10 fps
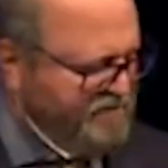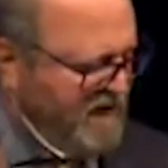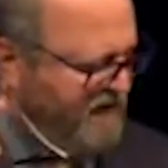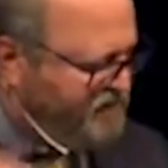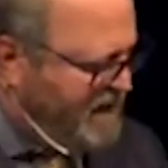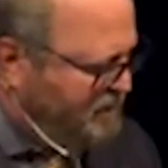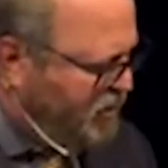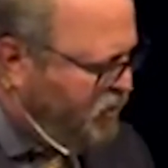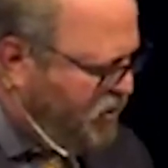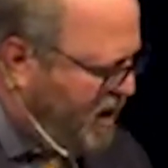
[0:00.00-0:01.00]
of, number
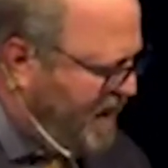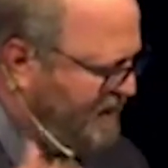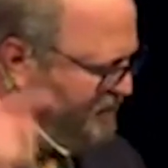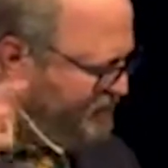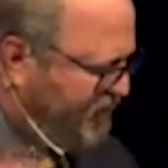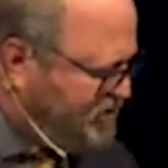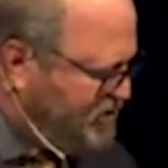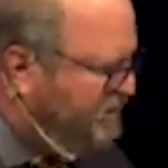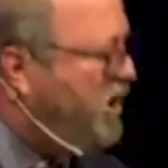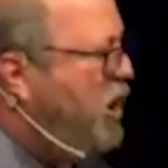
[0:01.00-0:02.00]
one, first
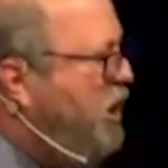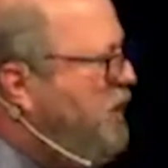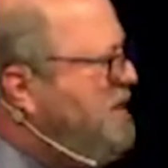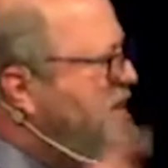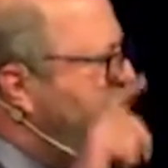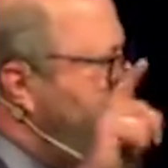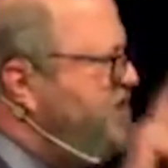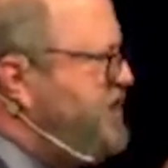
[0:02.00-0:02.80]
of all, this